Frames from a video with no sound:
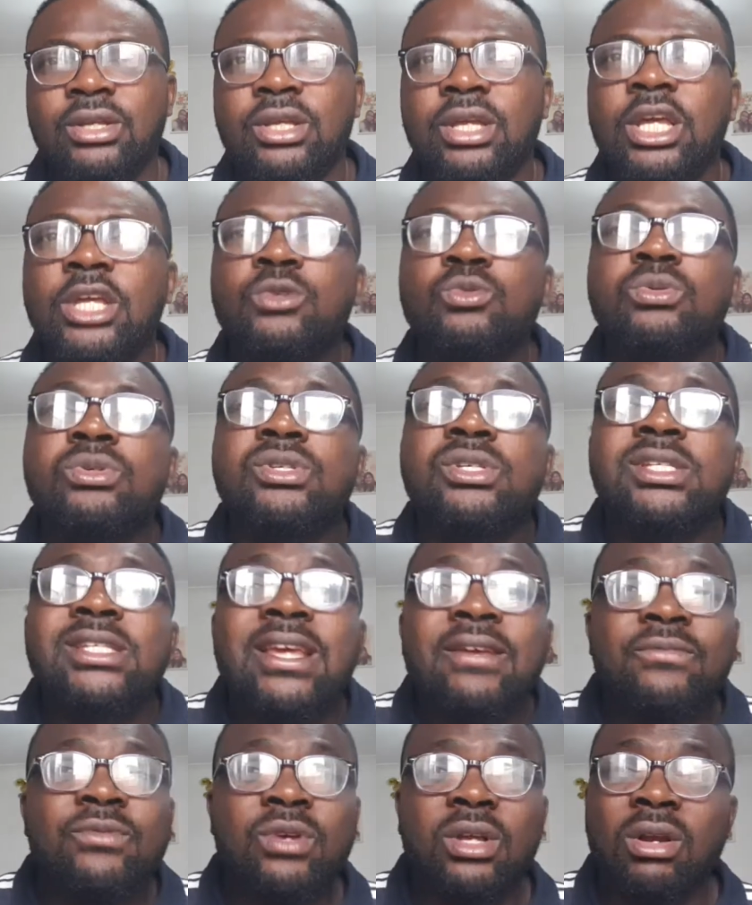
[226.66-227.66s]
it will
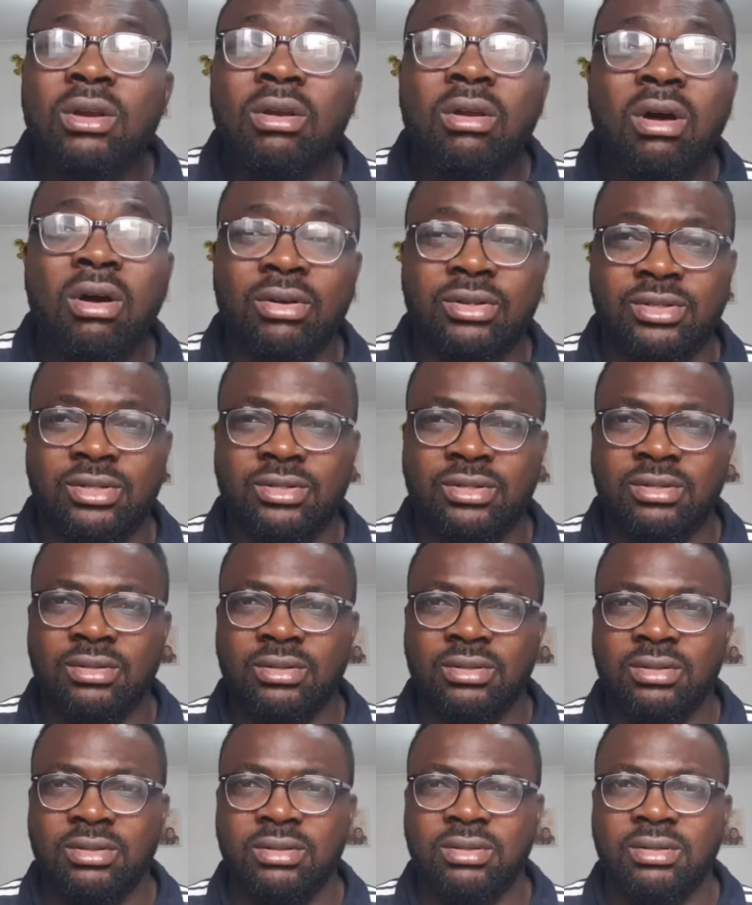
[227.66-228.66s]
save you
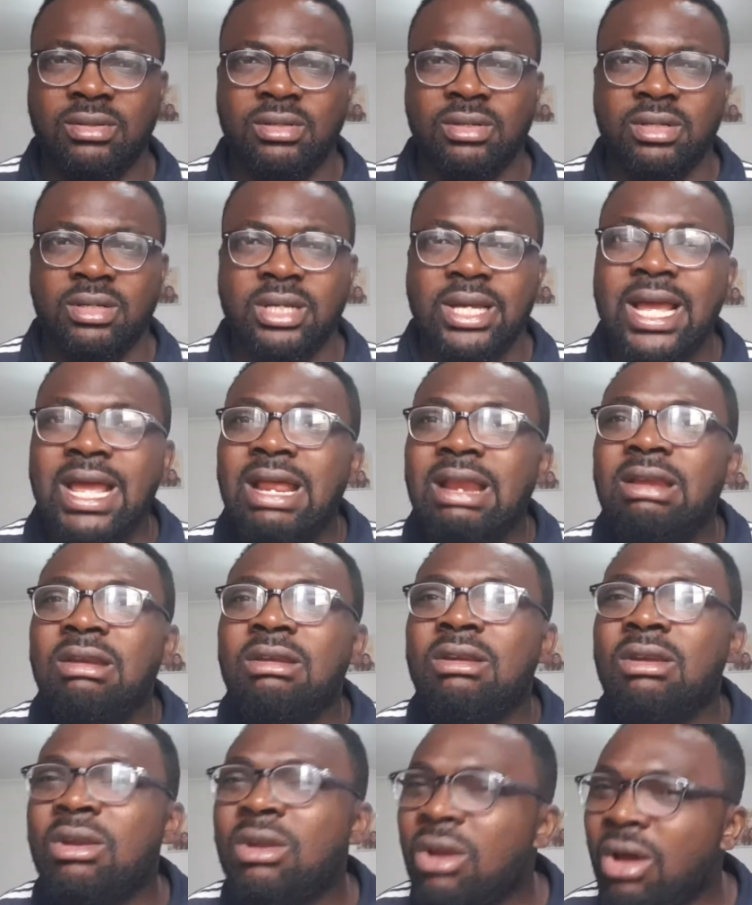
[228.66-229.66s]
a
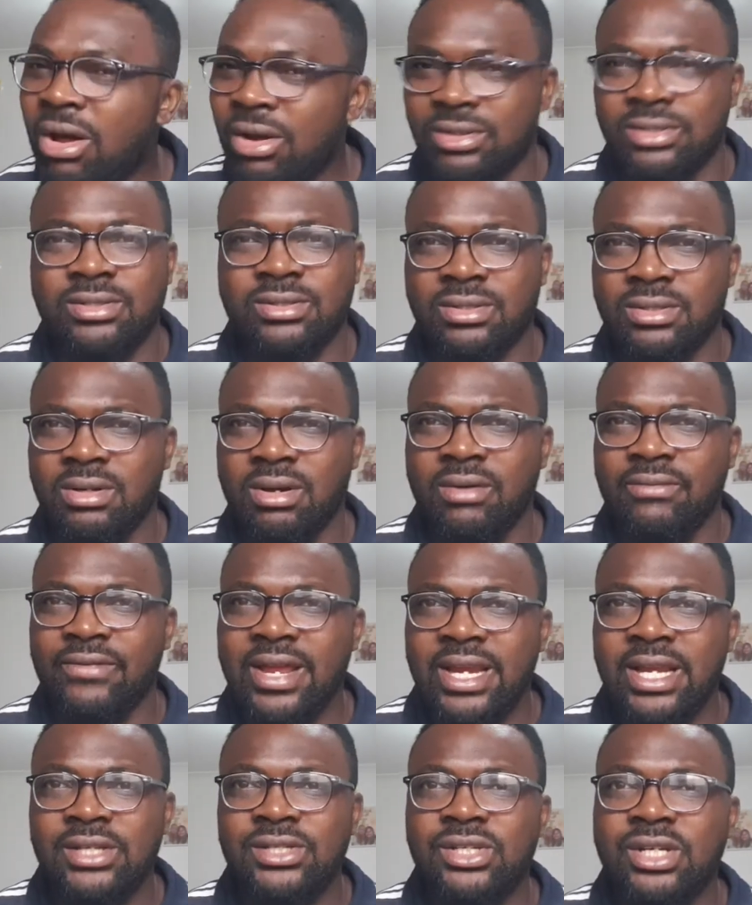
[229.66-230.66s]
lot of
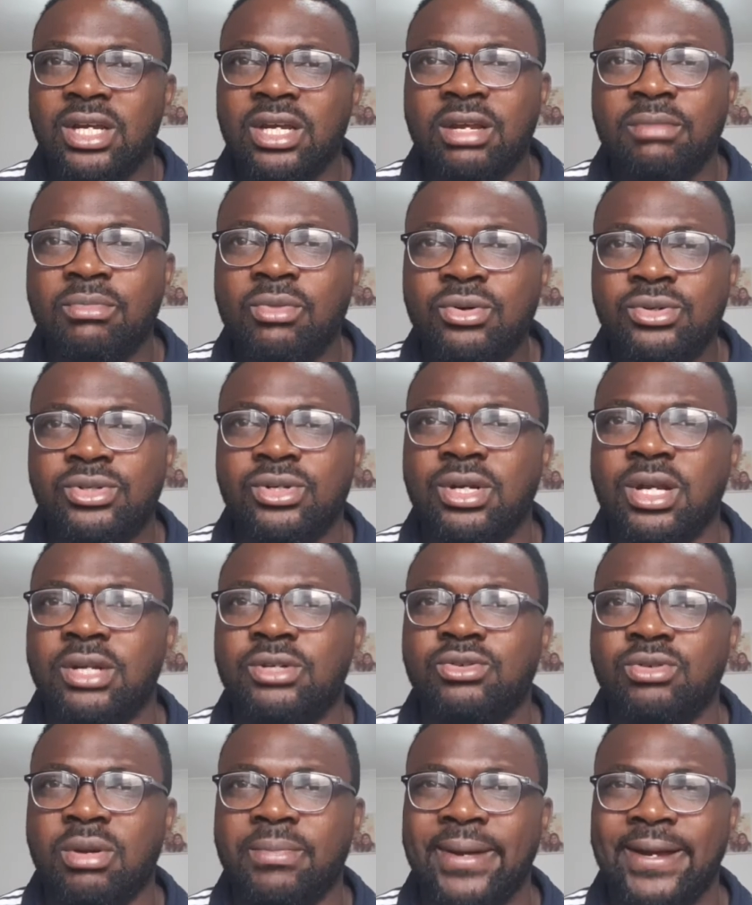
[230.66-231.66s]
energy and emotional
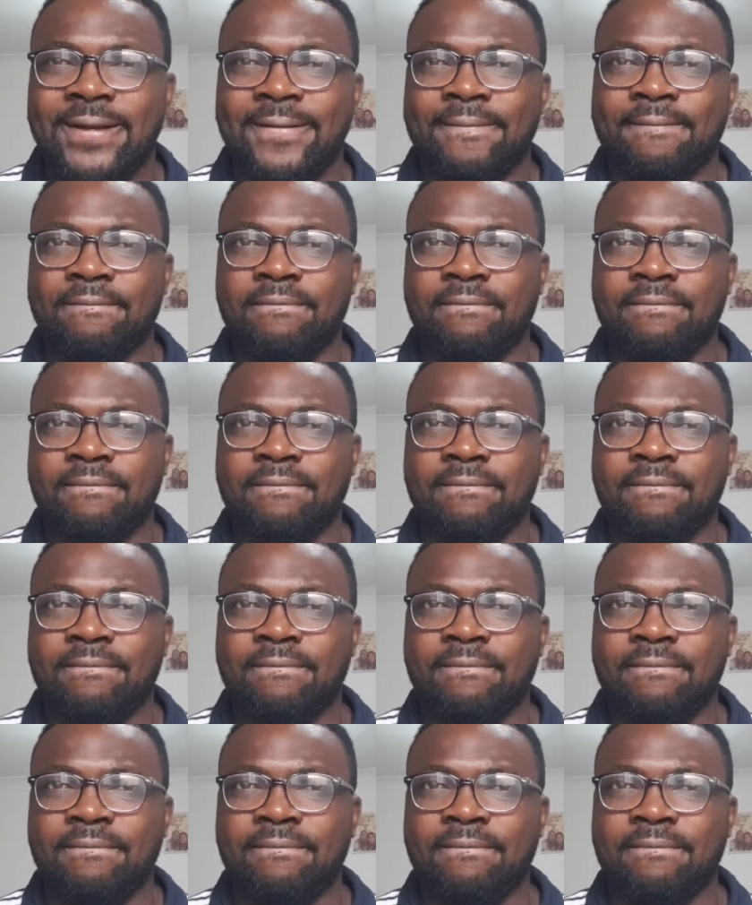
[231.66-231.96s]
trauma.